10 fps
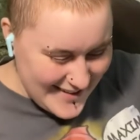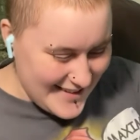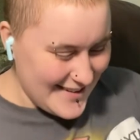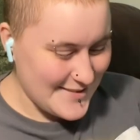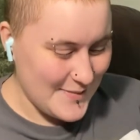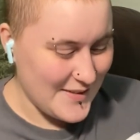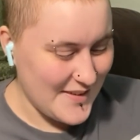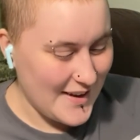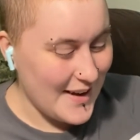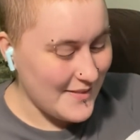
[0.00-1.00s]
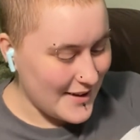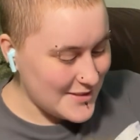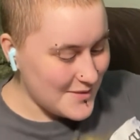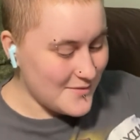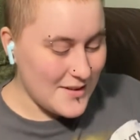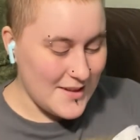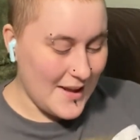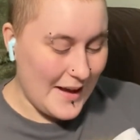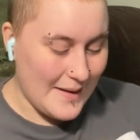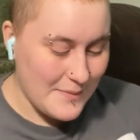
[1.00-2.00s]
It's perfect. I'm actually really
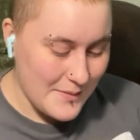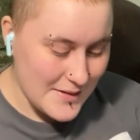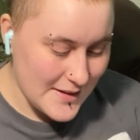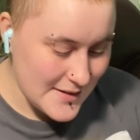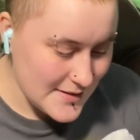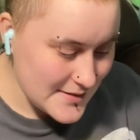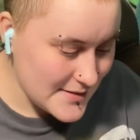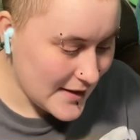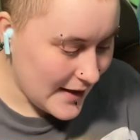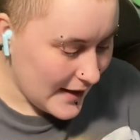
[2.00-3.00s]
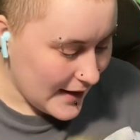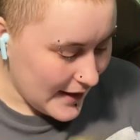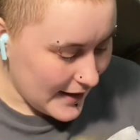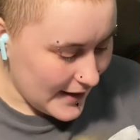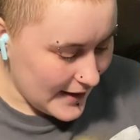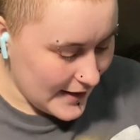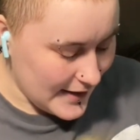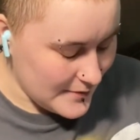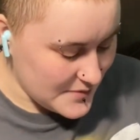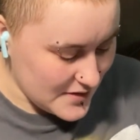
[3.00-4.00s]
happy with these.
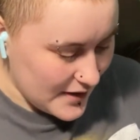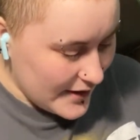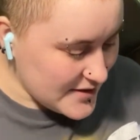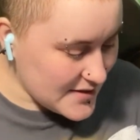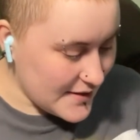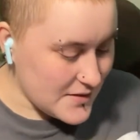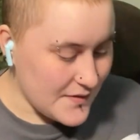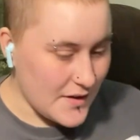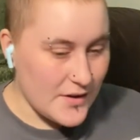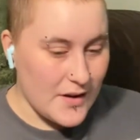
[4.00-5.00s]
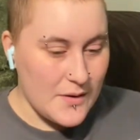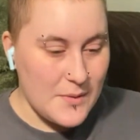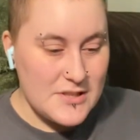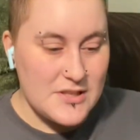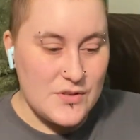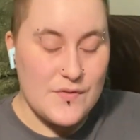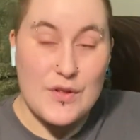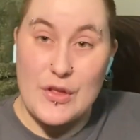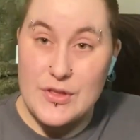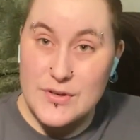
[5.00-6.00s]
So now I just have to figure out what to do for
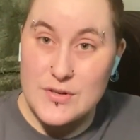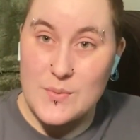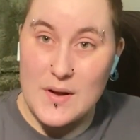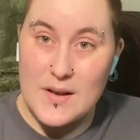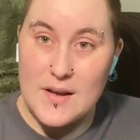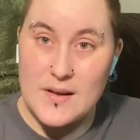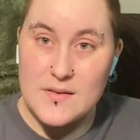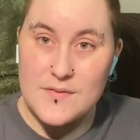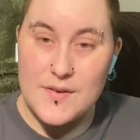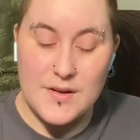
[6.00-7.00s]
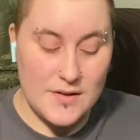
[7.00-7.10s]
the third one of